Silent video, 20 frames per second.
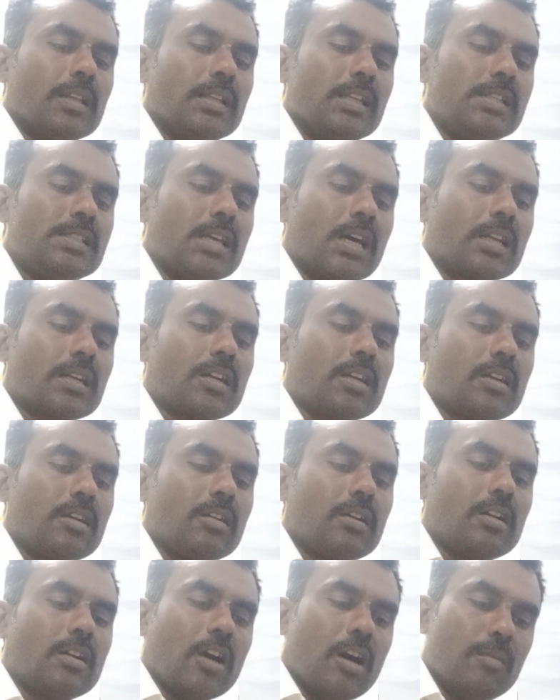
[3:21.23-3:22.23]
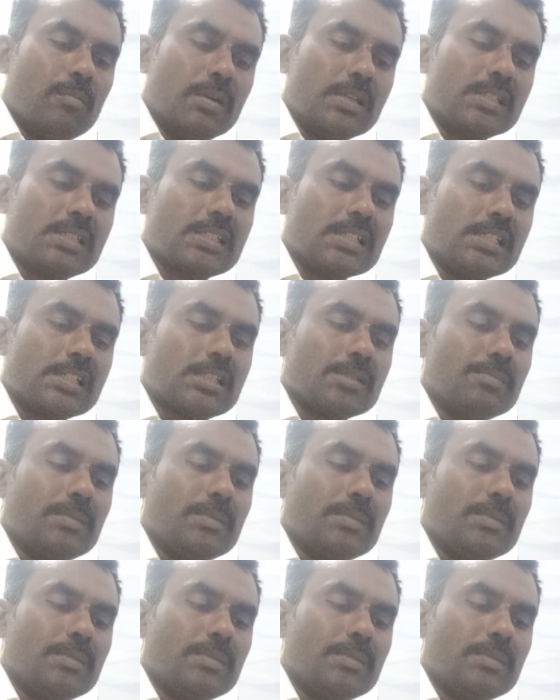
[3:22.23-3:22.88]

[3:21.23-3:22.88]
These are common sense